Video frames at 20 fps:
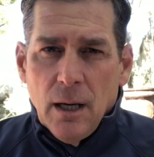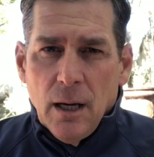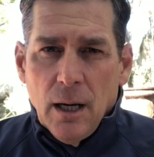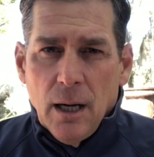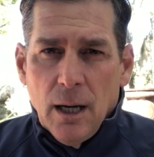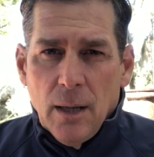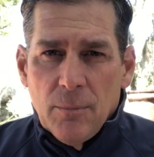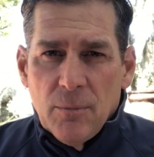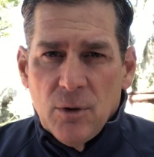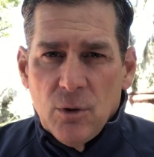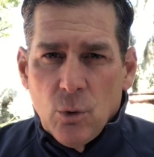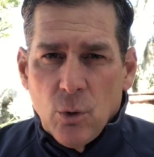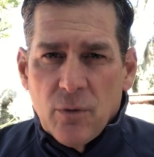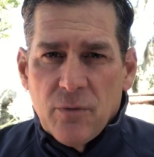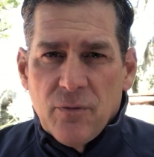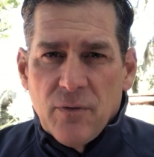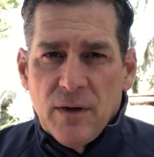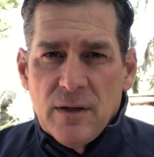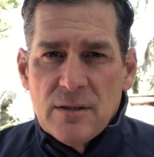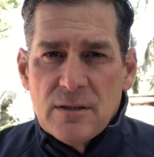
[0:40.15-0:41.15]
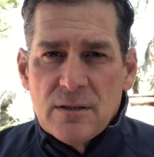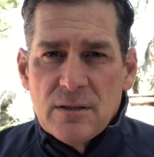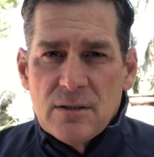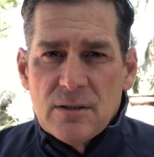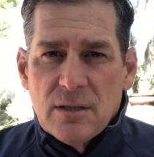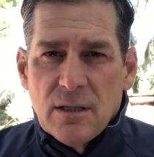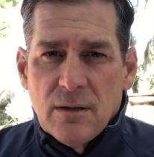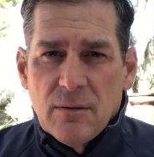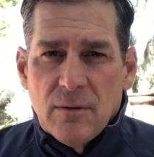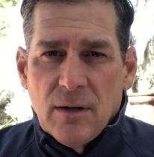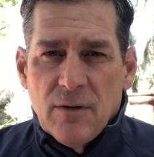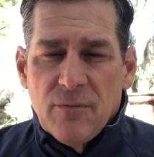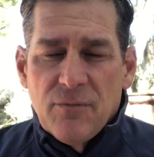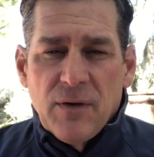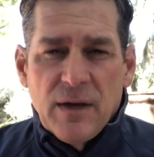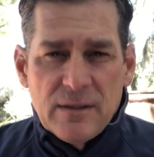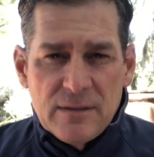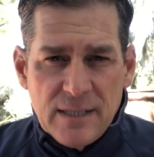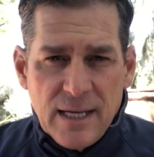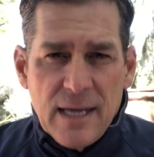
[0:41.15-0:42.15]
The North Face is a
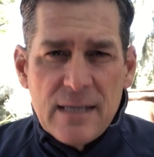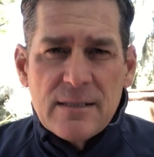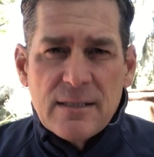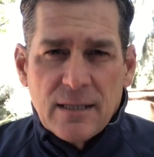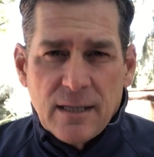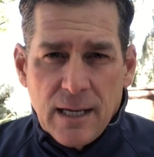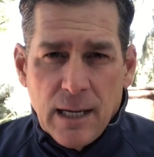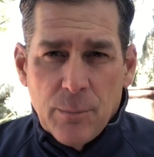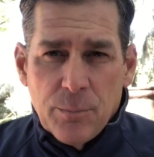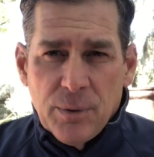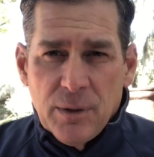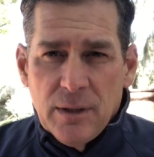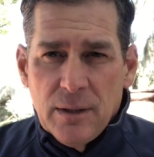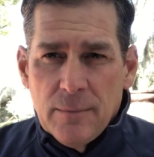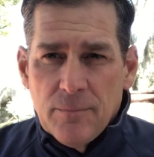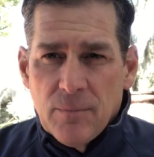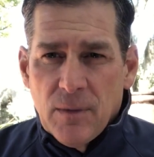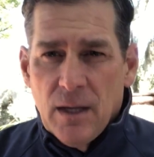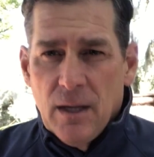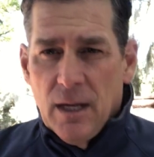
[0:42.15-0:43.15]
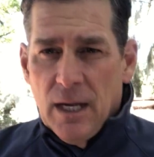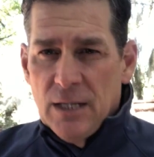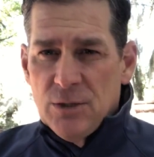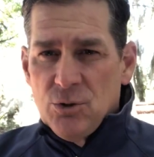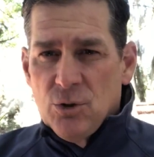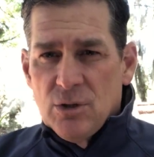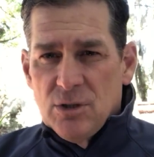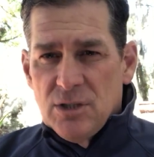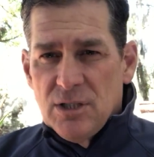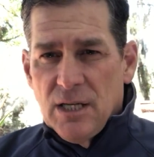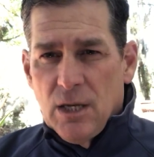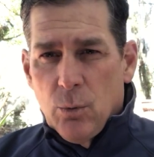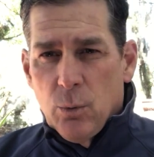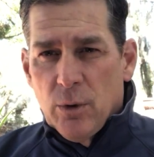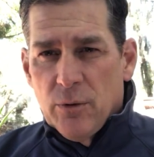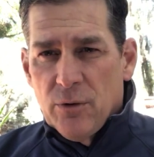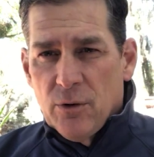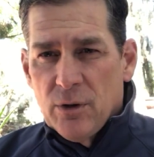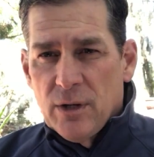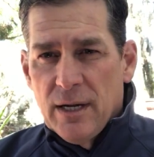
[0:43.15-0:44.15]
fantastic company. As you can see, I
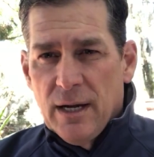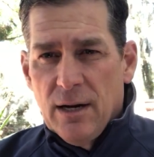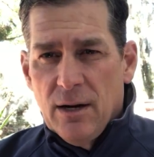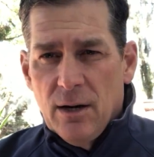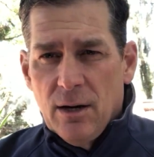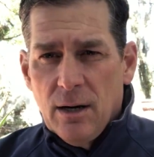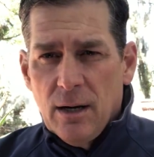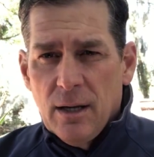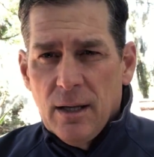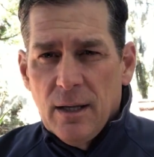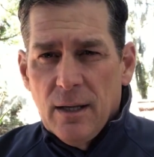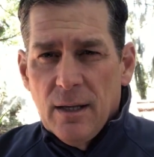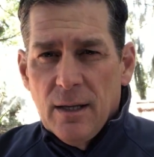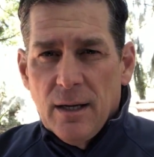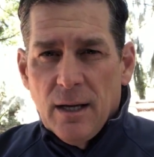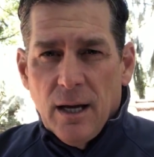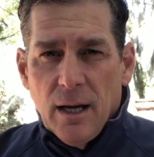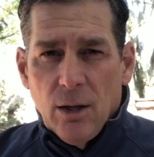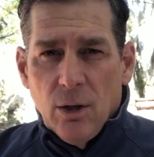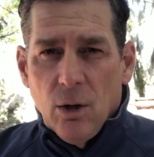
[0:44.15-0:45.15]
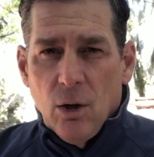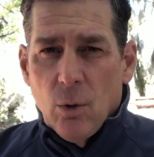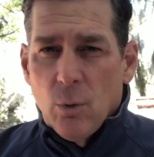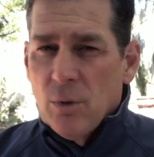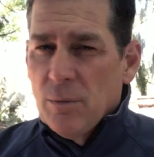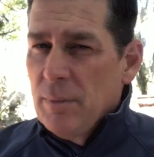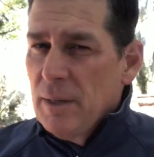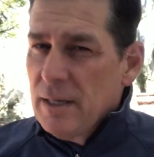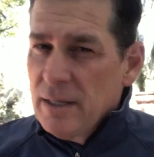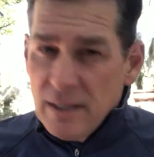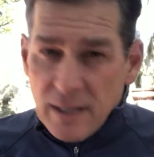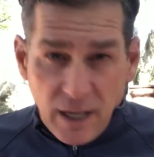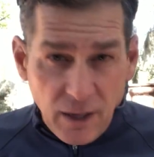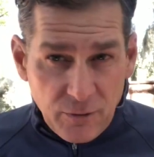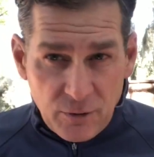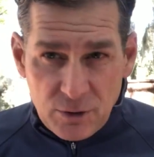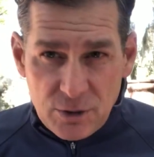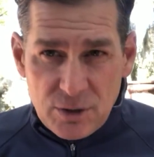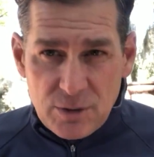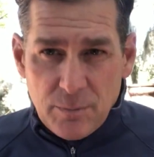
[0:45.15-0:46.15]
wear their gear along with many
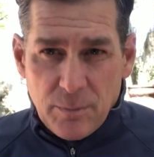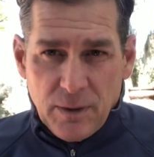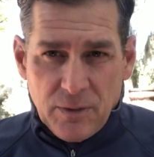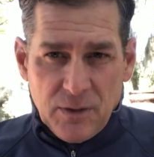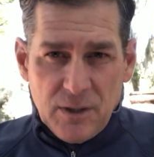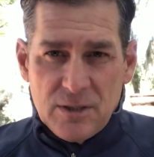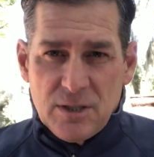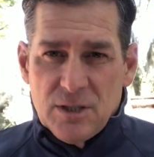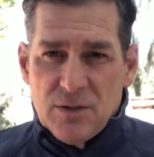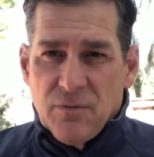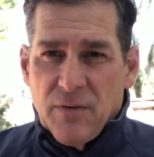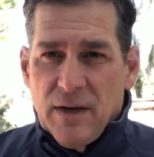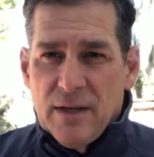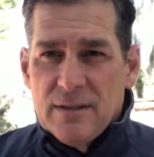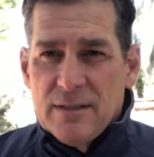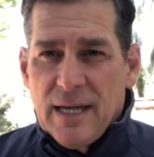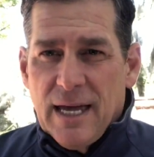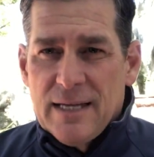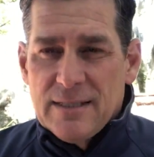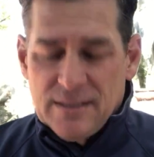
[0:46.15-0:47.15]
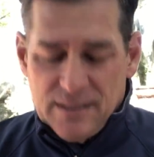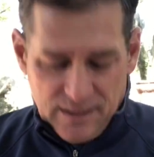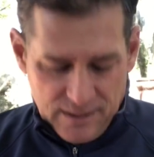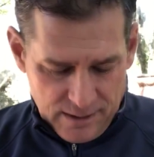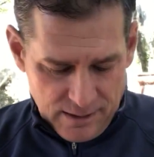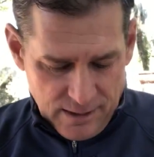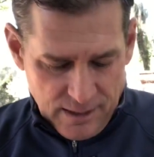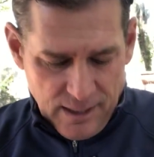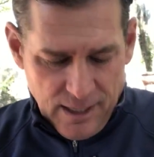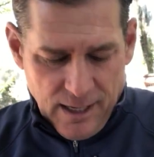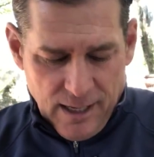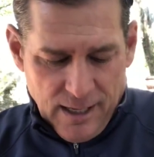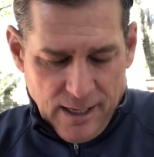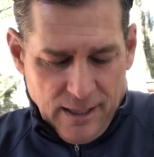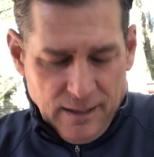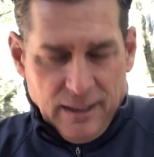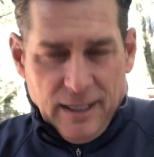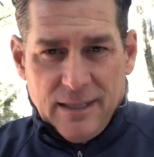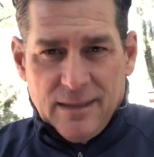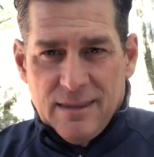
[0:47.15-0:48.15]
others, but this is fantastic
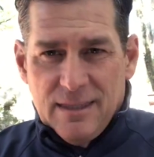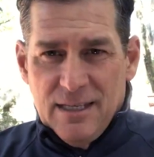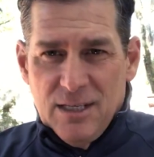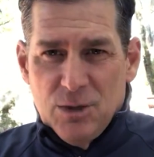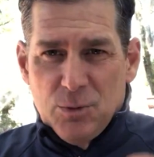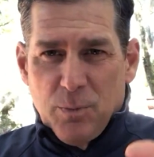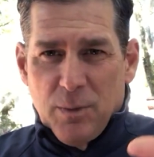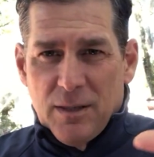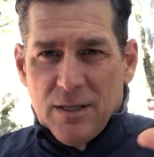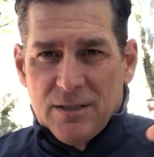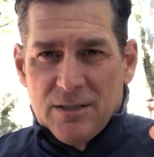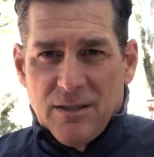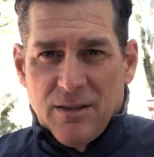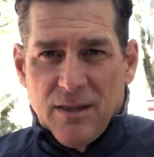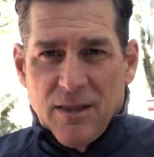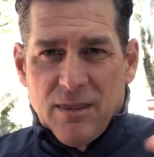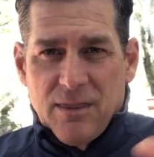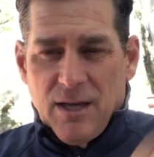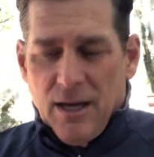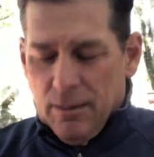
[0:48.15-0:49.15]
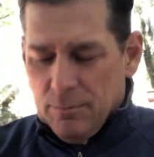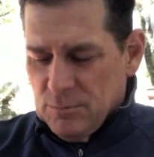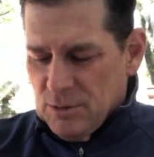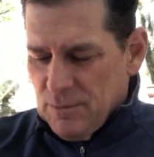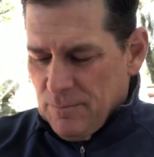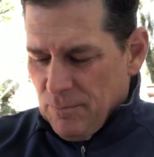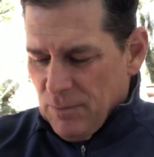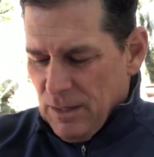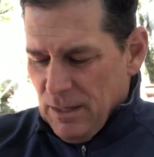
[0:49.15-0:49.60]
like these because of the thumbs.